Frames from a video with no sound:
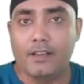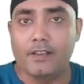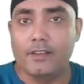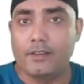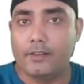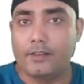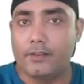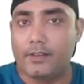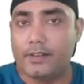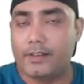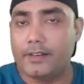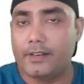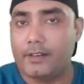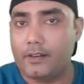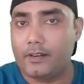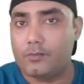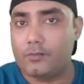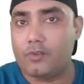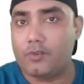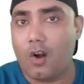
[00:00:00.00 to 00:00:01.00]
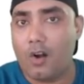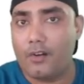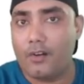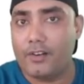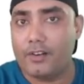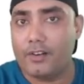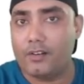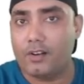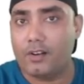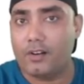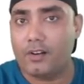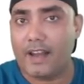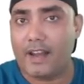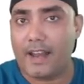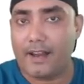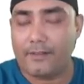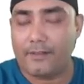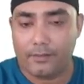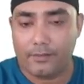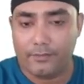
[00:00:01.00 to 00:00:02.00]
You can get up to
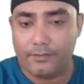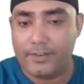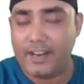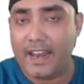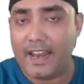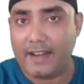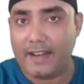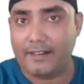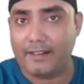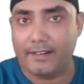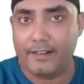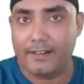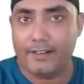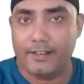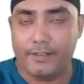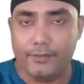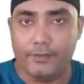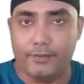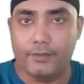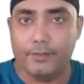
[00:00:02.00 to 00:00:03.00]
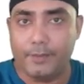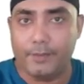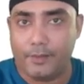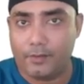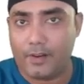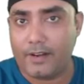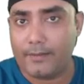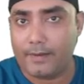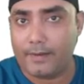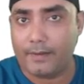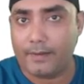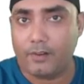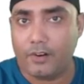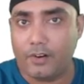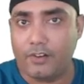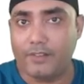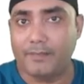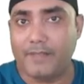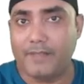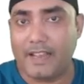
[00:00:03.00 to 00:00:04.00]
$100 free ad credit if you spend $25
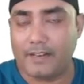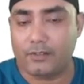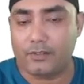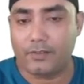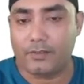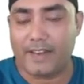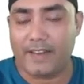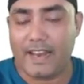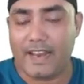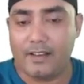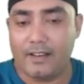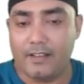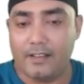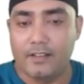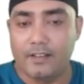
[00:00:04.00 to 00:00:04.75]
in Microsoft ad.